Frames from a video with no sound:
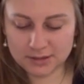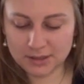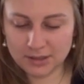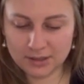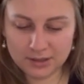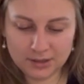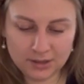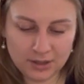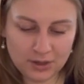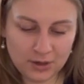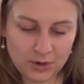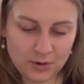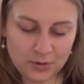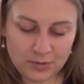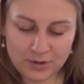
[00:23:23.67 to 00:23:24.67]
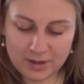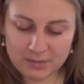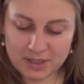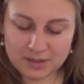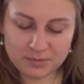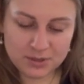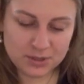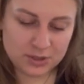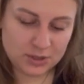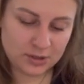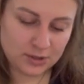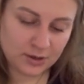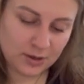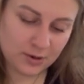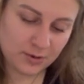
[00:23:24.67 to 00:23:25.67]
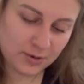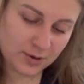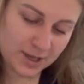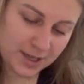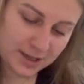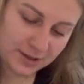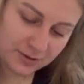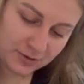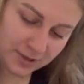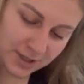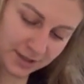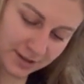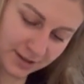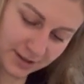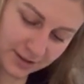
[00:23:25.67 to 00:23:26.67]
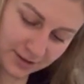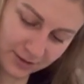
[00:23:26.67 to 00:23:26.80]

Oh, that makes me so angry.